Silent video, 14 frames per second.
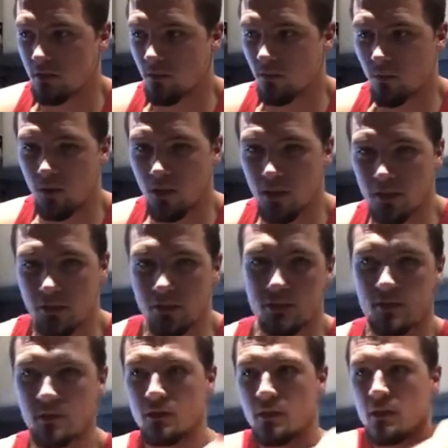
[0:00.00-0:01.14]
one,
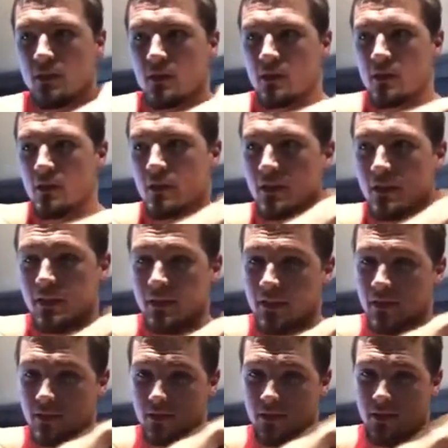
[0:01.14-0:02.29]

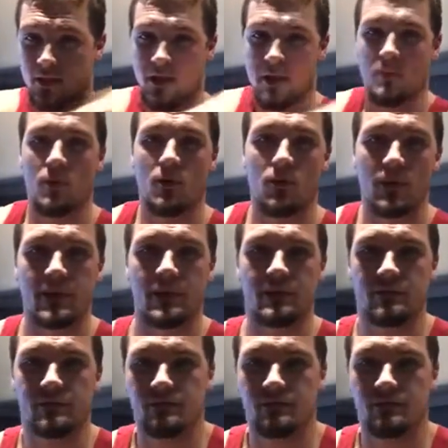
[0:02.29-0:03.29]
it's a lot more weight.